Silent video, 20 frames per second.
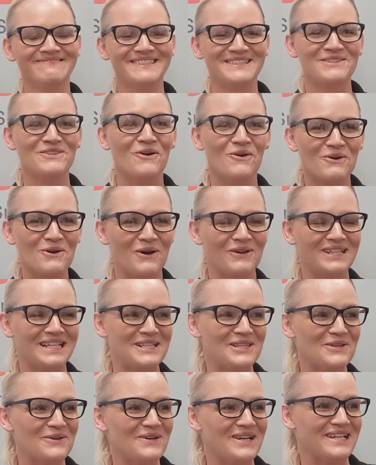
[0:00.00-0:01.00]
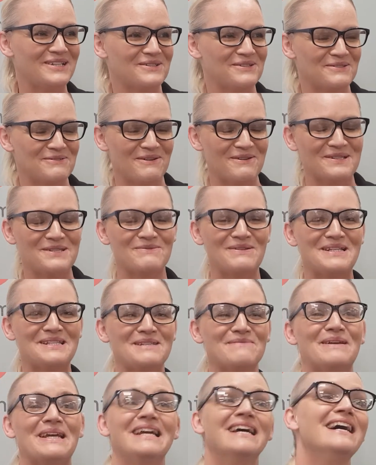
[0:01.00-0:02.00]
Not Colin Lloyd, who's throwing sweets
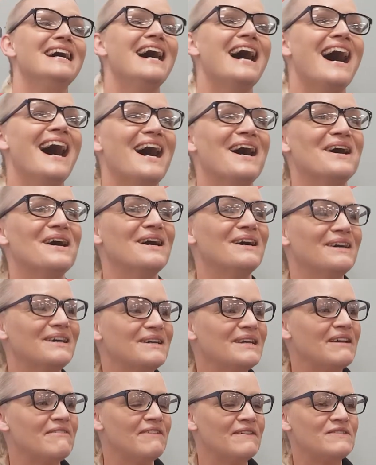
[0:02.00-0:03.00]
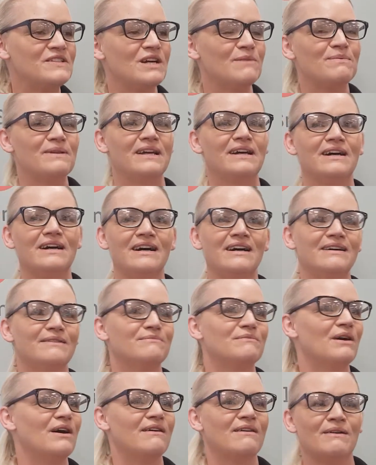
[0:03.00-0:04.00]
at me. Favourite dart
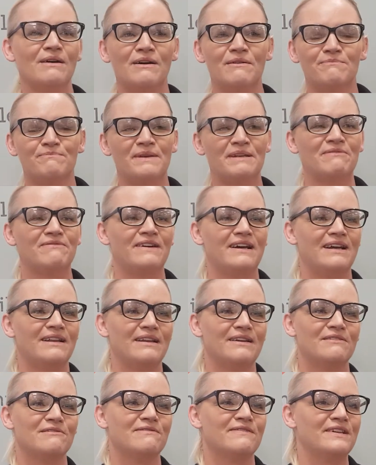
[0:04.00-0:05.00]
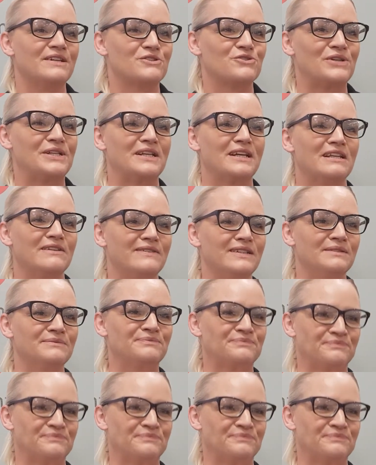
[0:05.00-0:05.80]
player. Big fan of Trina Gulliver.